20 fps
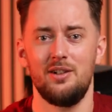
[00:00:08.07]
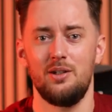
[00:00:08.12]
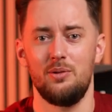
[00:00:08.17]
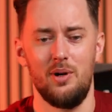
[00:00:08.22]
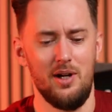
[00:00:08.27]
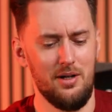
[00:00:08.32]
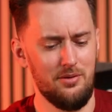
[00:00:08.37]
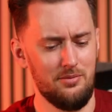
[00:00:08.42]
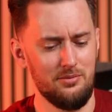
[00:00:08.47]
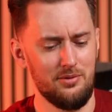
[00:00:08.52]

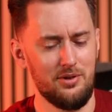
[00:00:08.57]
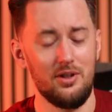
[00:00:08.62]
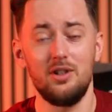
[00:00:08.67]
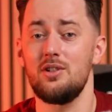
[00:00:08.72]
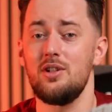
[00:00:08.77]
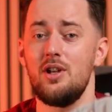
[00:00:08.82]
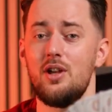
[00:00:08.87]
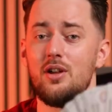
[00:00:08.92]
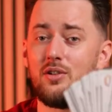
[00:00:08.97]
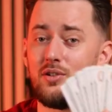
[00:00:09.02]
Well, good
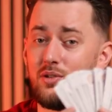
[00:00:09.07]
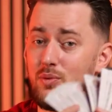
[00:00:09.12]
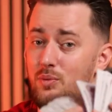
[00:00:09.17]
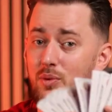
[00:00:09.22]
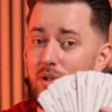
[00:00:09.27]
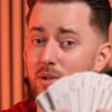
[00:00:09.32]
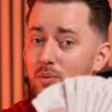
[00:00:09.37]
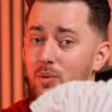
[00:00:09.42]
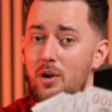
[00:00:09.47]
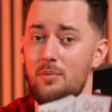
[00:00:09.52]
news,
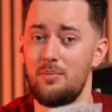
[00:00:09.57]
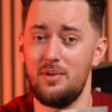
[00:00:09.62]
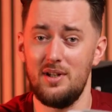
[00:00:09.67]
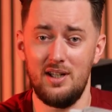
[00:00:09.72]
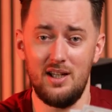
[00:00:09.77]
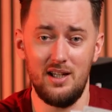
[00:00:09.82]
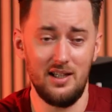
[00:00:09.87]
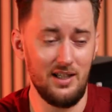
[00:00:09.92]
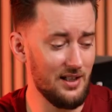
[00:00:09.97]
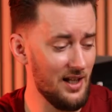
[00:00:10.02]
we won't be
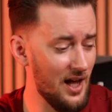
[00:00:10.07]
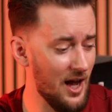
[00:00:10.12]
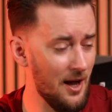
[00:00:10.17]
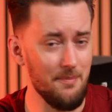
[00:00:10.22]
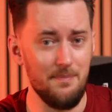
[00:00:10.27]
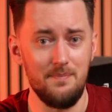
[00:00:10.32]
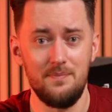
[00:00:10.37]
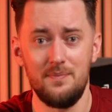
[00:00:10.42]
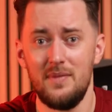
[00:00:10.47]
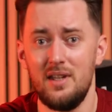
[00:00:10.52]
needing
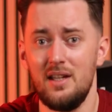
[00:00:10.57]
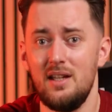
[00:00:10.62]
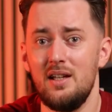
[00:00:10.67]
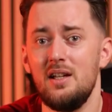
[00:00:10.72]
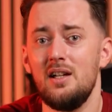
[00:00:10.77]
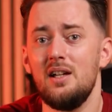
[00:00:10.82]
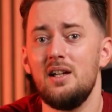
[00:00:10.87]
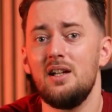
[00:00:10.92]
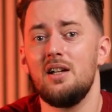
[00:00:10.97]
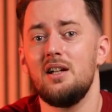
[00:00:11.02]
that.
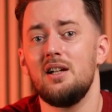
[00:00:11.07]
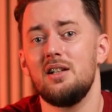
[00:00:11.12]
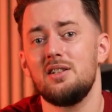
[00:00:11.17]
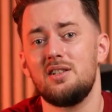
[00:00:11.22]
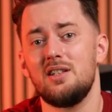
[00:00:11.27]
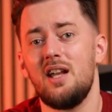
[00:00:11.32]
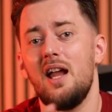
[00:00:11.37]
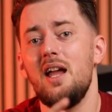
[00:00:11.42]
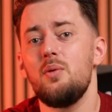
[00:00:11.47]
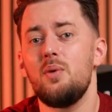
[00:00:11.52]

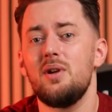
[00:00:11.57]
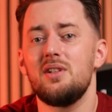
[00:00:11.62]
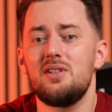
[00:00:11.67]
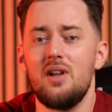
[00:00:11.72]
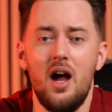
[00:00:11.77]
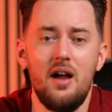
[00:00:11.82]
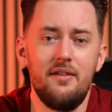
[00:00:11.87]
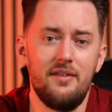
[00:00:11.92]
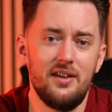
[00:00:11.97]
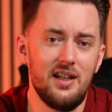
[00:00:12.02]
Today we're
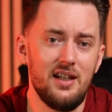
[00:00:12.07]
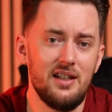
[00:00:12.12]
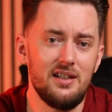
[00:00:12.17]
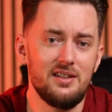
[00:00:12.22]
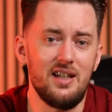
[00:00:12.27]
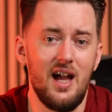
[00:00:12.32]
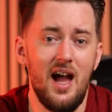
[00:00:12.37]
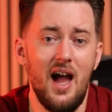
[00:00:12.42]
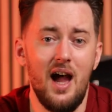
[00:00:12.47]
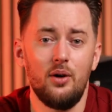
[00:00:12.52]
diving
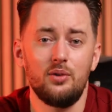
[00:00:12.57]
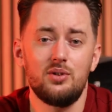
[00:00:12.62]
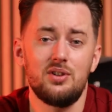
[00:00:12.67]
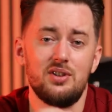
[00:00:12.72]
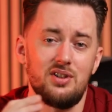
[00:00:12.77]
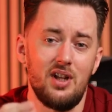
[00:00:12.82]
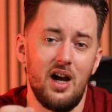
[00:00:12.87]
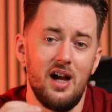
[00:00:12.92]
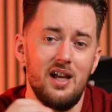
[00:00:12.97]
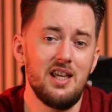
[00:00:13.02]
into how to
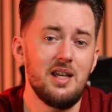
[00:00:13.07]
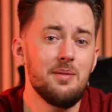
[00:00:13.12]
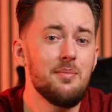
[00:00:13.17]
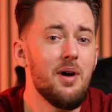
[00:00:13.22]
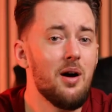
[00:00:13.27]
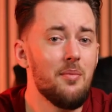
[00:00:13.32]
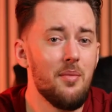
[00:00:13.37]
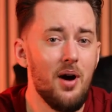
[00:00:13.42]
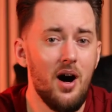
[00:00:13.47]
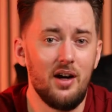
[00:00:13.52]
start
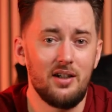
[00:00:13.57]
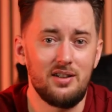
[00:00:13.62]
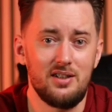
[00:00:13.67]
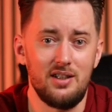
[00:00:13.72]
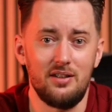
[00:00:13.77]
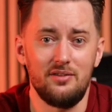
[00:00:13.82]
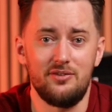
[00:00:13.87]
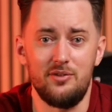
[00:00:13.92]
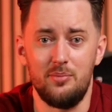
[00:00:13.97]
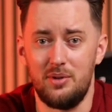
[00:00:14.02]
email
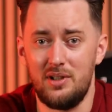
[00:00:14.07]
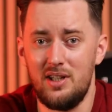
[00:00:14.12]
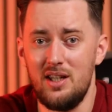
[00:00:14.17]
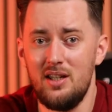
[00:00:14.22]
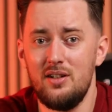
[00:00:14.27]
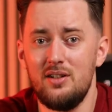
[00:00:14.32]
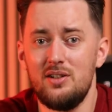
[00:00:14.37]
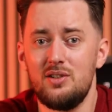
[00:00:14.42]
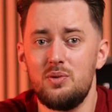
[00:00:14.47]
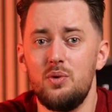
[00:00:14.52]
marketing for
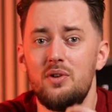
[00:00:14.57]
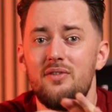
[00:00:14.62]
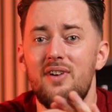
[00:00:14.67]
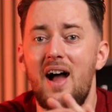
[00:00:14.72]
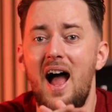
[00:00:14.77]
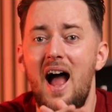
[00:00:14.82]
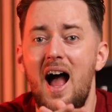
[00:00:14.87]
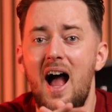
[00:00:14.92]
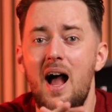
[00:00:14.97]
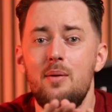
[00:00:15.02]
beginners with
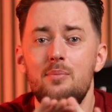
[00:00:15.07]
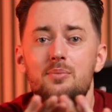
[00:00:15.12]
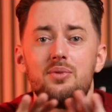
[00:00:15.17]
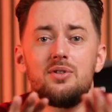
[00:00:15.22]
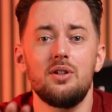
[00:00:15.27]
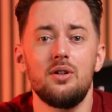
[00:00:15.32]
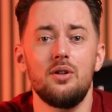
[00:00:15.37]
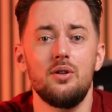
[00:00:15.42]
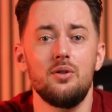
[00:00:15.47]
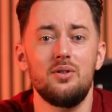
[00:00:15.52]

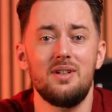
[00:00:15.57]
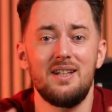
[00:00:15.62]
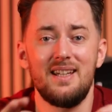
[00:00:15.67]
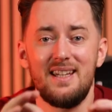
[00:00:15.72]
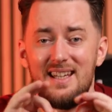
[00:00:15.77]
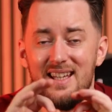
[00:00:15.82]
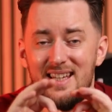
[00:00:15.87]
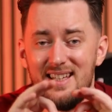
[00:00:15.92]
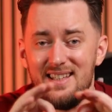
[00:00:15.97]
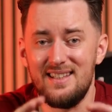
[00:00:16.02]

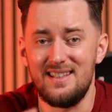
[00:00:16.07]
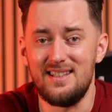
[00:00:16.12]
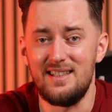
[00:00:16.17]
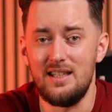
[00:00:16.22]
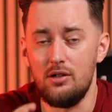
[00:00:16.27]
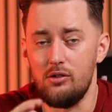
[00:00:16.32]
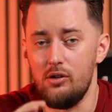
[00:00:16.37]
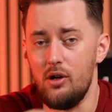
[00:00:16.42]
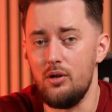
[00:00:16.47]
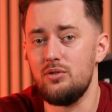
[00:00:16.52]
absolutely
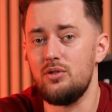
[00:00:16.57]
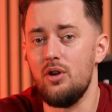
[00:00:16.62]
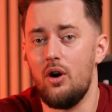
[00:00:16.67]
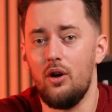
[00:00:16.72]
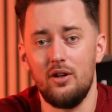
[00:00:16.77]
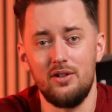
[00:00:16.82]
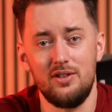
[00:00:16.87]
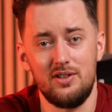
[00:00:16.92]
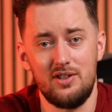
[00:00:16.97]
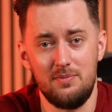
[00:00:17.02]

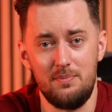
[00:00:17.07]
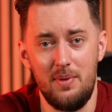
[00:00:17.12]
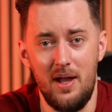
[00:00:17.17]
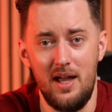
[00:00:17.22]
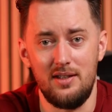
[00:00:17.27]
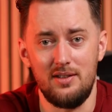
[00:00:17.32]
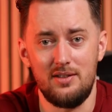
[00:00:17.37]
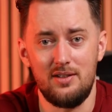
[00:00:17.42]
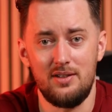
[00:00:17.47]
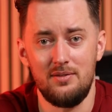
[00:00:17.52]
$0
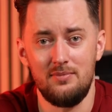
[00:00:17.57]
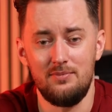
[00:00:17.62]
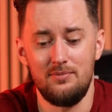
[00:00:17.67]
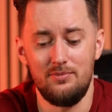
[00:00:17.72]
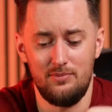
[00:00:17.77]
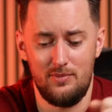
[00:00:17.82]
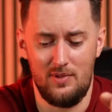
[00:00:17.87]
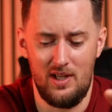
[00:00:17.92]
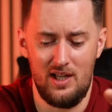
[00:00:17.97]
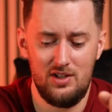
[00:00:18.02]
spent.
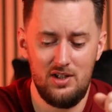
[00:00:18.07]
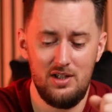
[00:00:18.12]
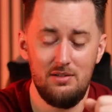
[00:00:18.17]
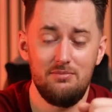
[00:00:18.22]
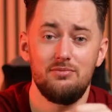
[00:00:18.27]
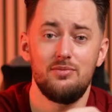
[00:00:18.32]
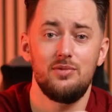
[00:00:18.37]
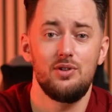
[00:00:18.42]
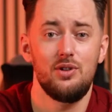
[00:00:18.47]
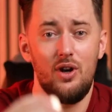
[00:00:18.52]
Actually,
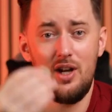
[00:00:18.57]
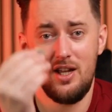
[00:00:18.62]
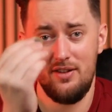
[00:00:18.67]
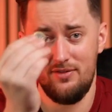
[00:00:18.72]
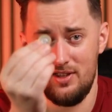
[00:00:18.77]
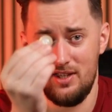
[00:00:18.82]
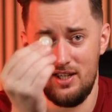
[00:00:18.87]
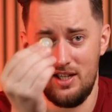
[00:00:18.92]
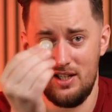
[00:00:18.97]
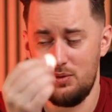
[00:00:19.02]
not
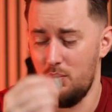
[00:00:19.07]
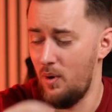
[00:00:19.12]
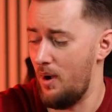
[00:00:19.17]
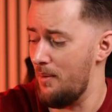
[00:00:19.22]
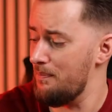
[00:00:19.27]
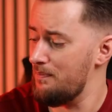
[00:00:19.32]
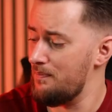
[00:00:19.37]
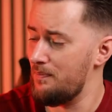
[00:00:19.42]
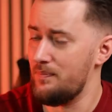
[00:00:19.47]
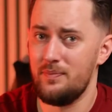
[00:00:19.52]
even this
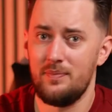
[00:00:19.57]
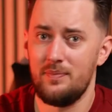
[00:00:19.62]
one.